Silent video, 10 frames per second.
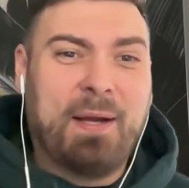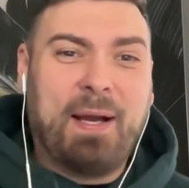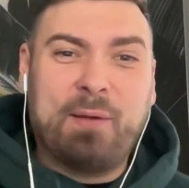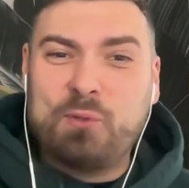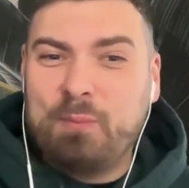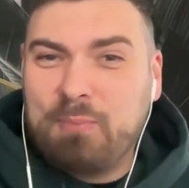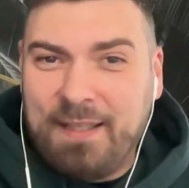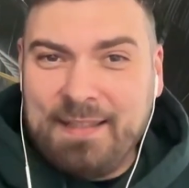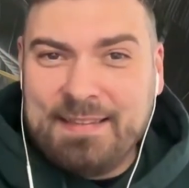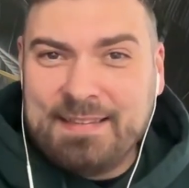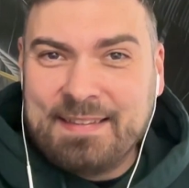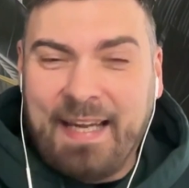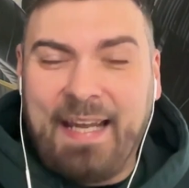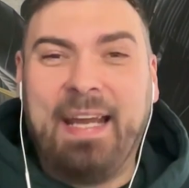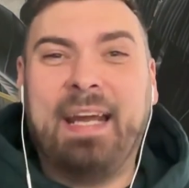how to apply it,
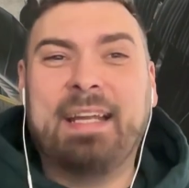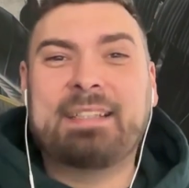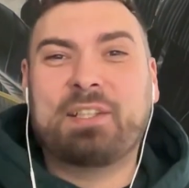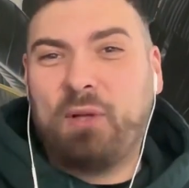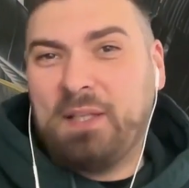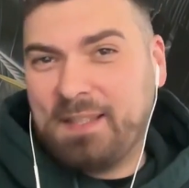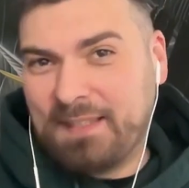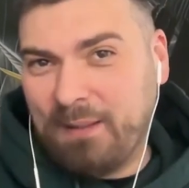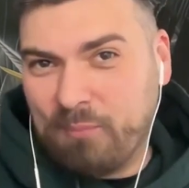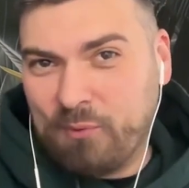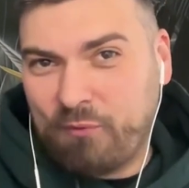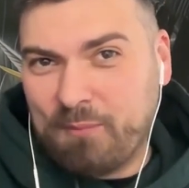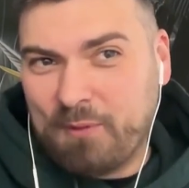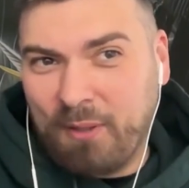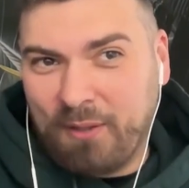and a great example
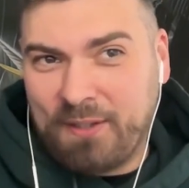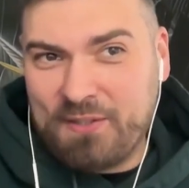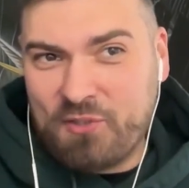from the market.